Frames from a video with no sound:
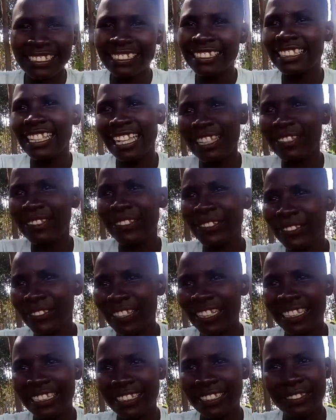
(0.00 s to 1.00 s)
I don't
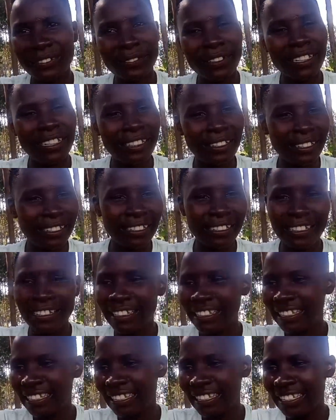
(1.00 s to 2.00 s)
want even
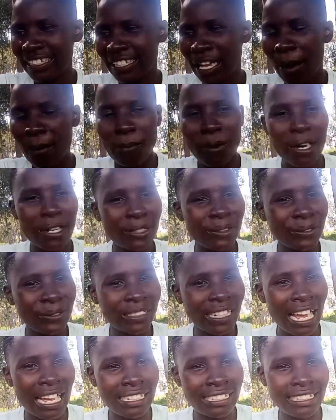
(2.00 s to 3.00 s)
someone to
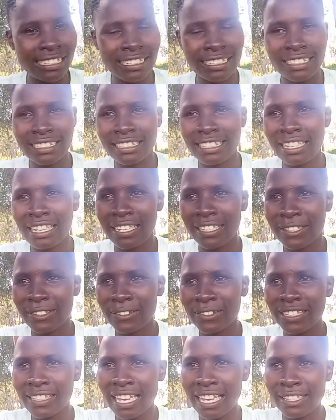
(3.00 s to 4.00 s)
touch it.
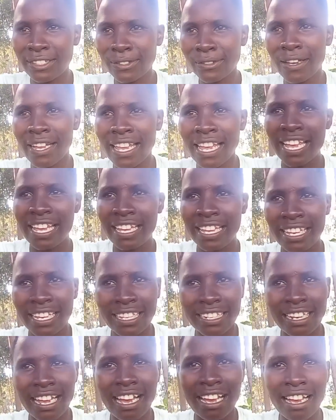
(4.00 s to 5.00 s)
So that's why I
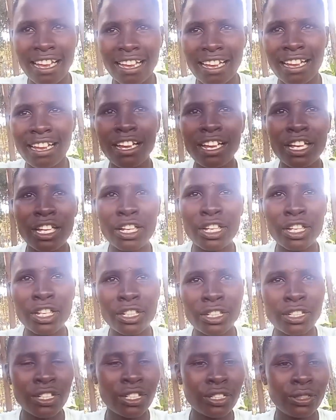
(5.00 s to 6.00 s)
had
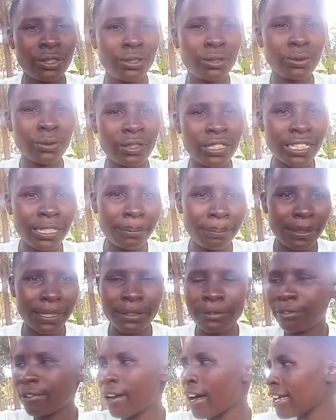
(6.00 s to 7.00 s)
to keep it
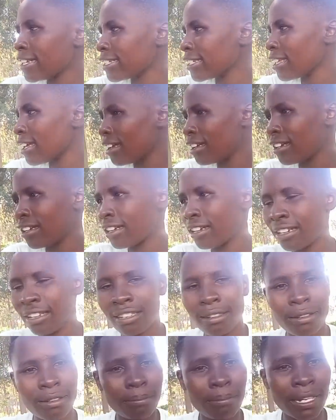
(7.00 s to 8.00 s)
fast.
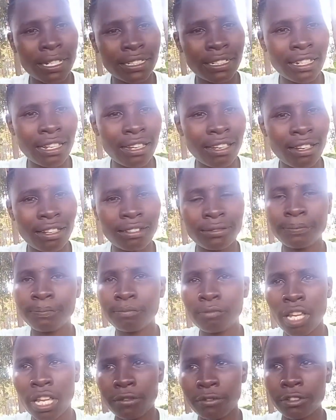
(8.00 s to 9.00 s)
But
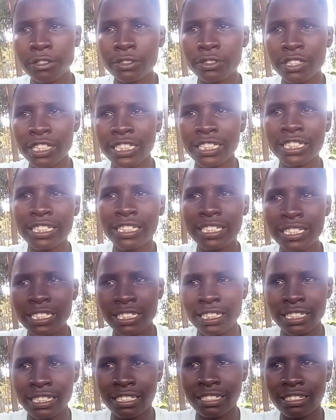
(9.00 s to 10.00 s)
unfortunately,
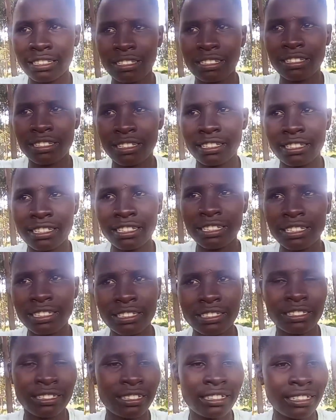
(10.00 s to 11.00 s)
it
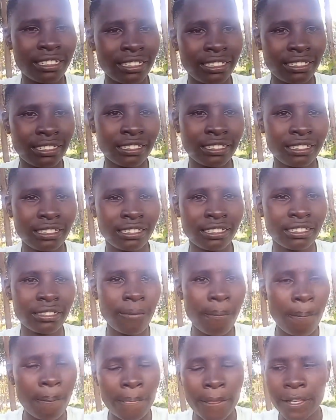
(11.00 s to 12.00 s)
didn't rain.
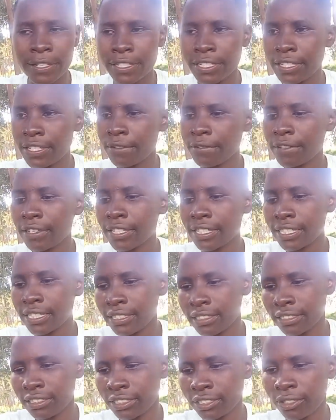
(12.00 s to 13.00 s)
It never
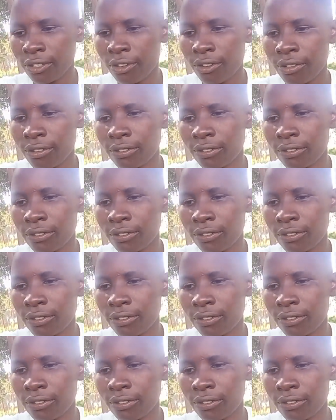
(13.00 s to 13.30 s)
rained. So